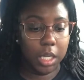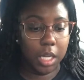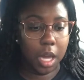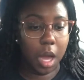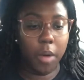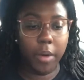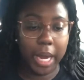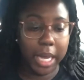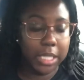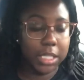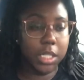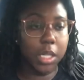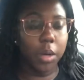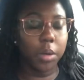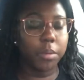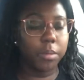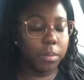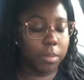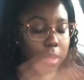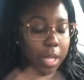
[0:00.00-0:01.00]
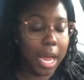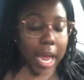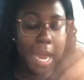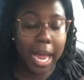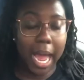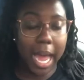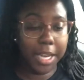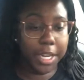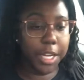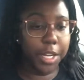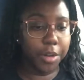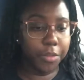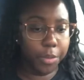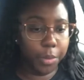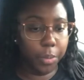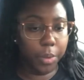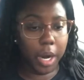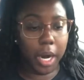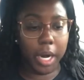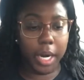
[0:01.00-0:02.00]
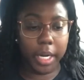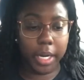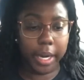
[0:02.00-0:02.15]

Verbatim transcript: okay, so I had the interview with her,